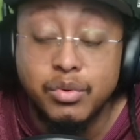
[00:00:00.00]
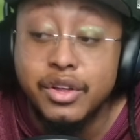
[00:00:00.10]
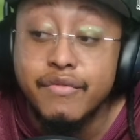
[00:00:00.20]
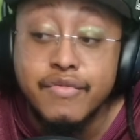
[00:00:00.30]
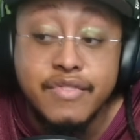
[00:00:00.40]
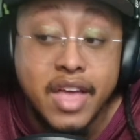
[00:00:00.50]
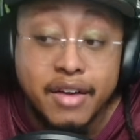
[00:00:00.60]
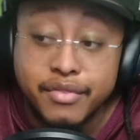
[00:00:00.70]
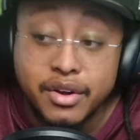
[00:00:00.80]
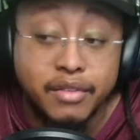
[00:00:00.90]
would have
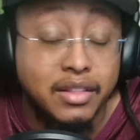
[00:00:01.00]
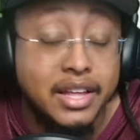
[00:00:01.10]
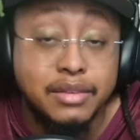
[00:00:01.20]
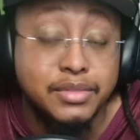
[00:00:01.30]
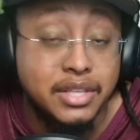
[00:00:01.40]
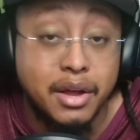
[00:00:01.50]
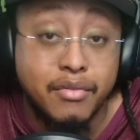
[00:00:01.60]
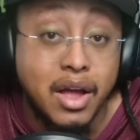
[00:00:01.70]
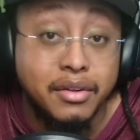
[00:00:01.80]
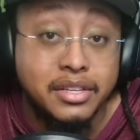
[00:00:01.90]
never have let him stay
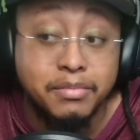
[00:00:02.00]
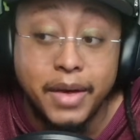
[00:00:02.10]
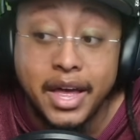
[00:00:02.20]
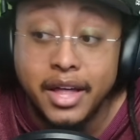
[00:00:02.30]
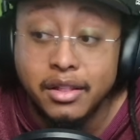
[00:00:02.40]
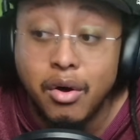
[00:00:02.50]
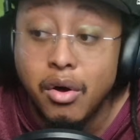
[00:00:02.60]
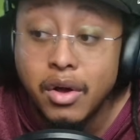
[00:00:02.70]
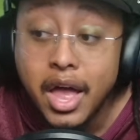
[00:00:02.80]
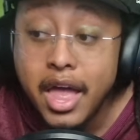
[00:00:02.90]
around this bad
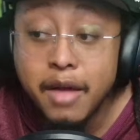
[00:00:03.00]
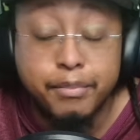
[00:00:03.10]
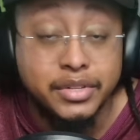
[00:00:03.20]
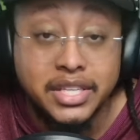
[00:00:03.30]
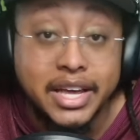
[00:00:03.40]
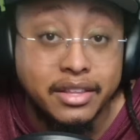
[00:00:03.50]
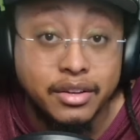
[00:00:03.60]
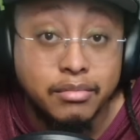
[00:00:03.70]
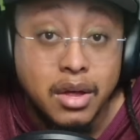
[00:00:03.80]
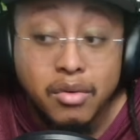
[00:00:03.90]
long and
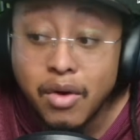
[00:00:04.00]
protected him.